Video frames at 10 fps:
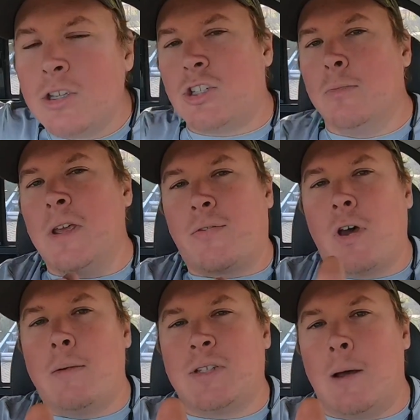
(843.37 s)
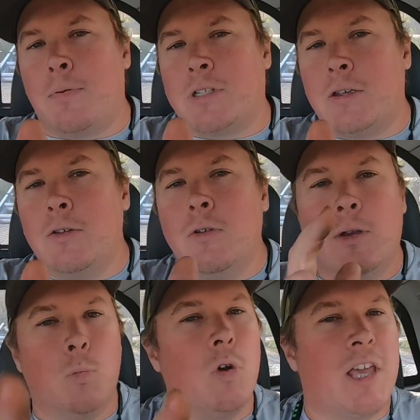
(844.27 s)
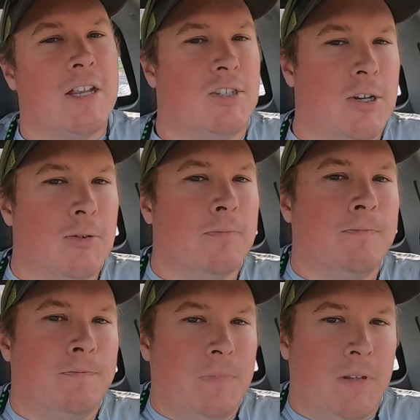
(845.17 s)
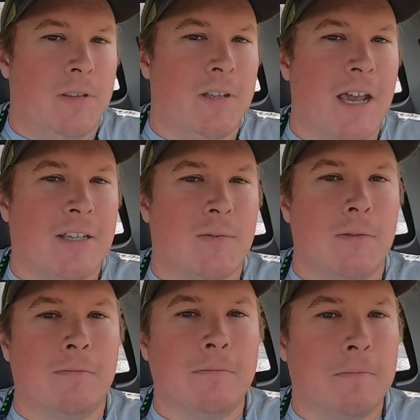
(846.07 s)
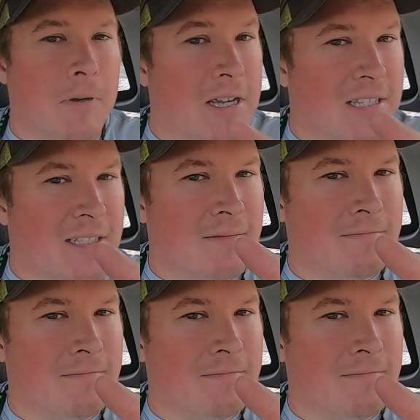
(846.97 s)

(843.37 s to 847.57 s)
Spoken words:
Shoot me a thumbs up or two, and we'll catch you in the next one. Peace.